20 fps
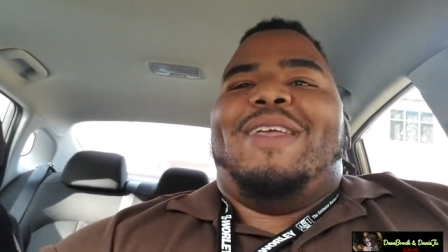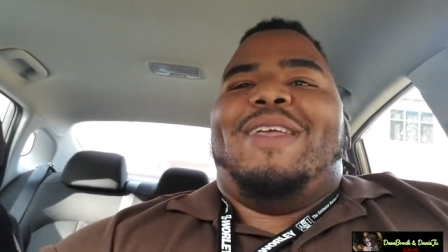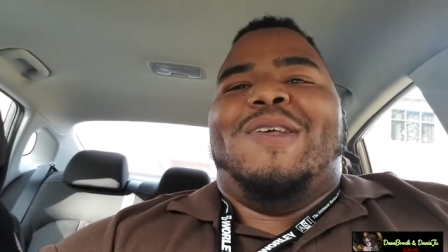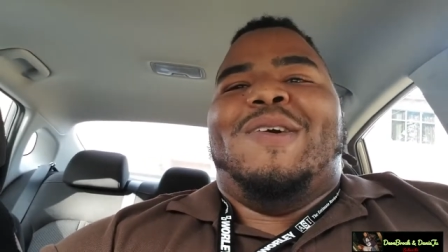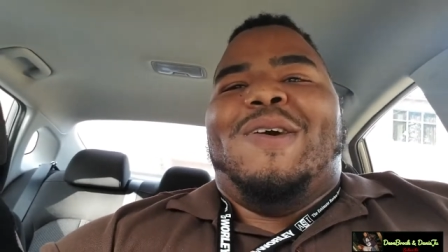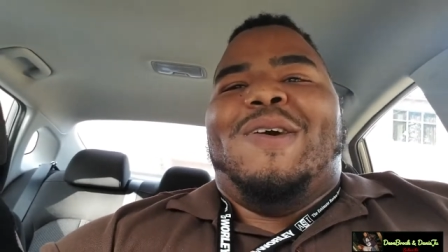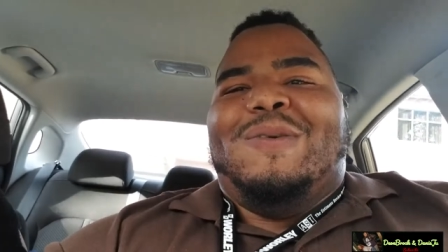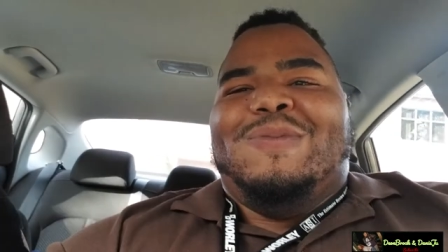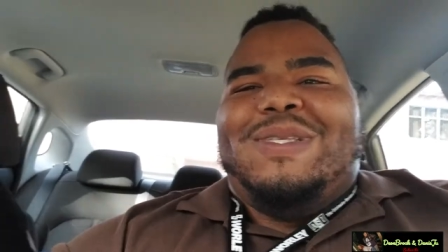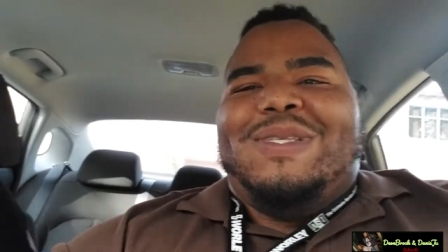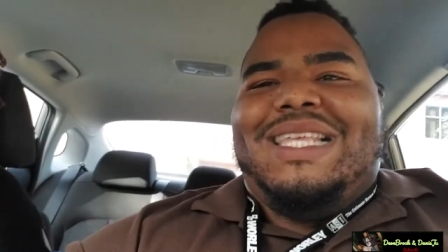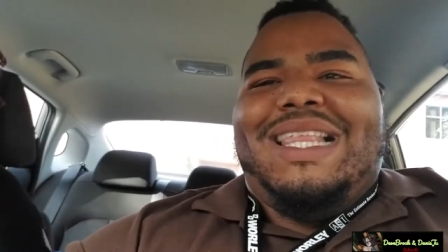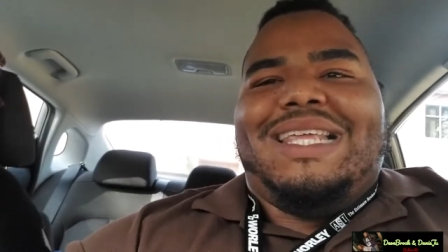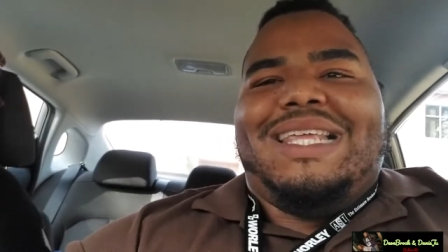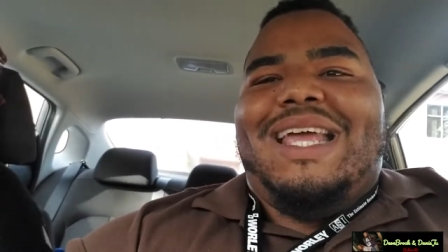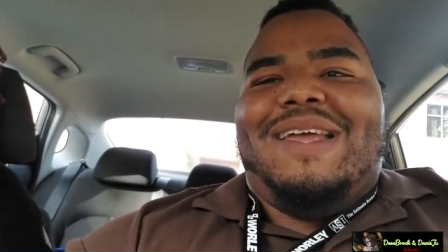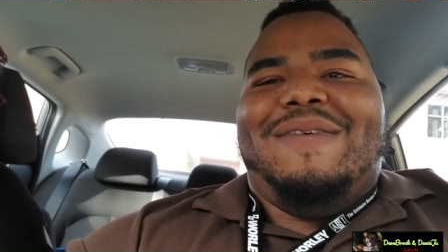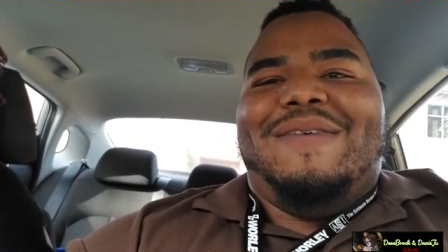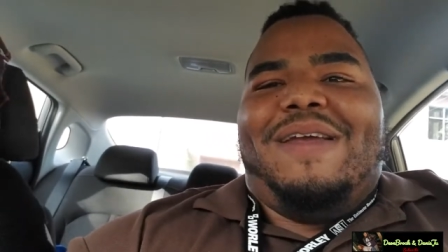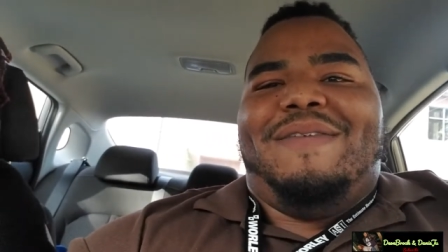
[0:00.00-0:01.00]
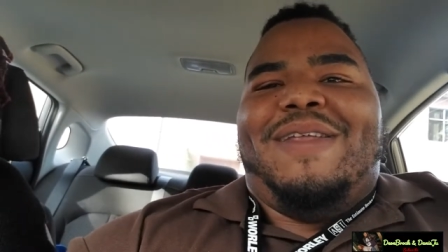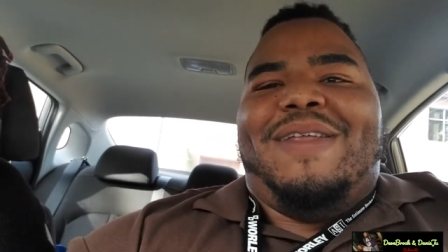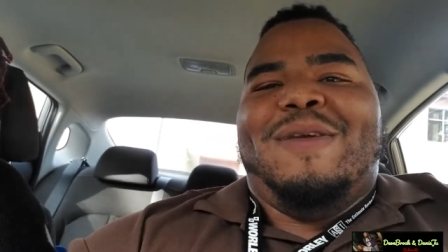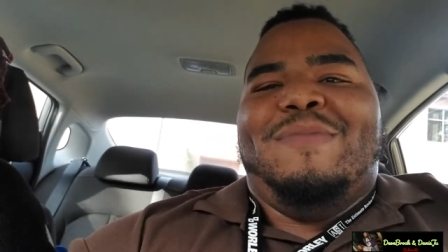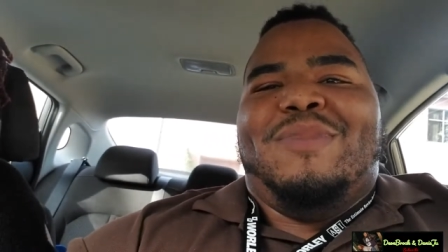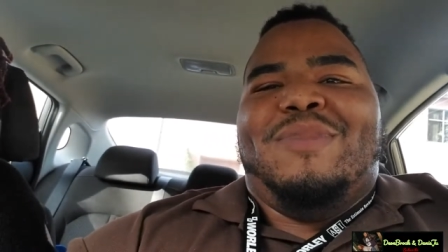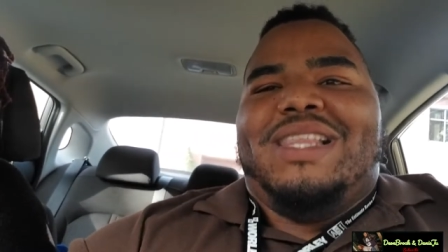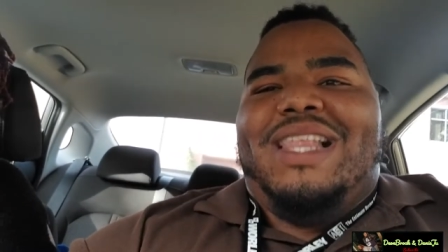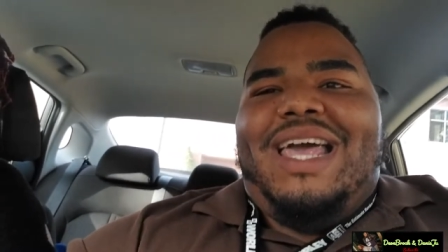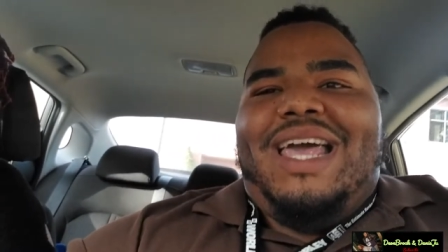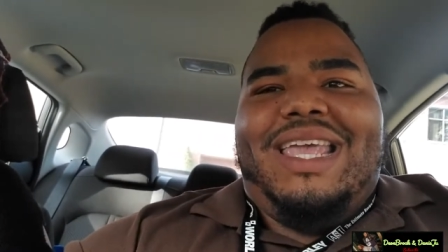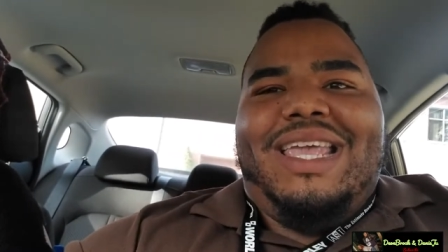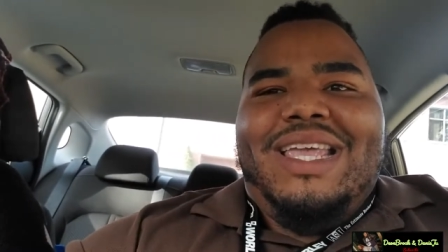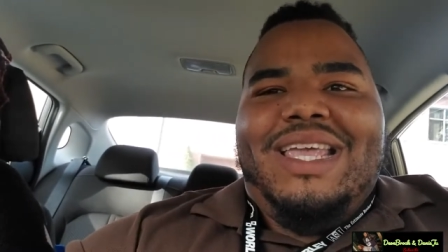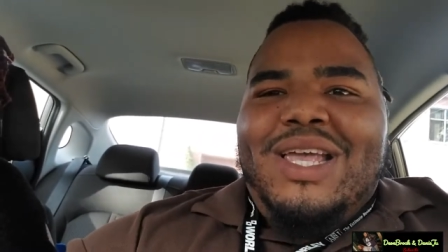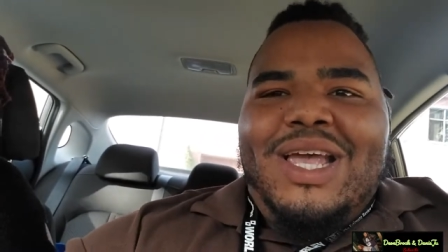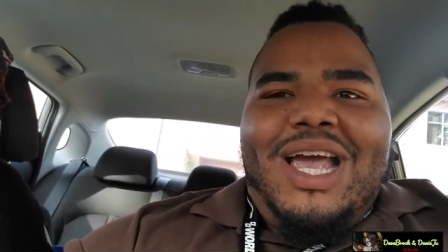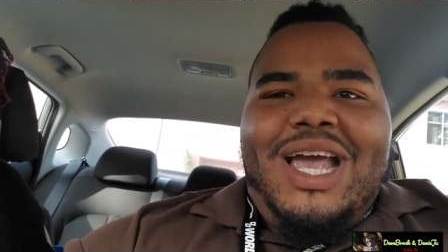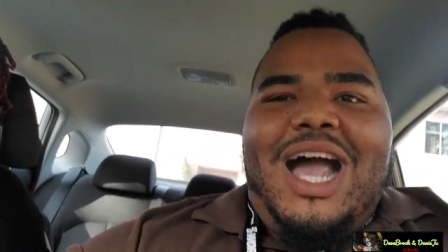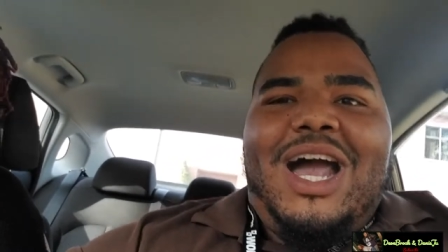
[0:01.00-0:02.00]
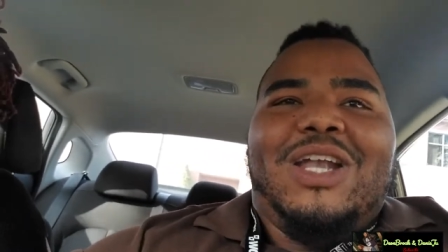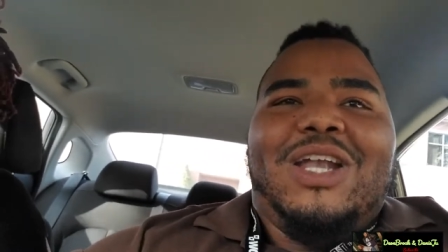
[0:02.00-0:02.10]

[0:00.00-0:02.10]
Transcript: You know what I'm saying? Like not every day, but like I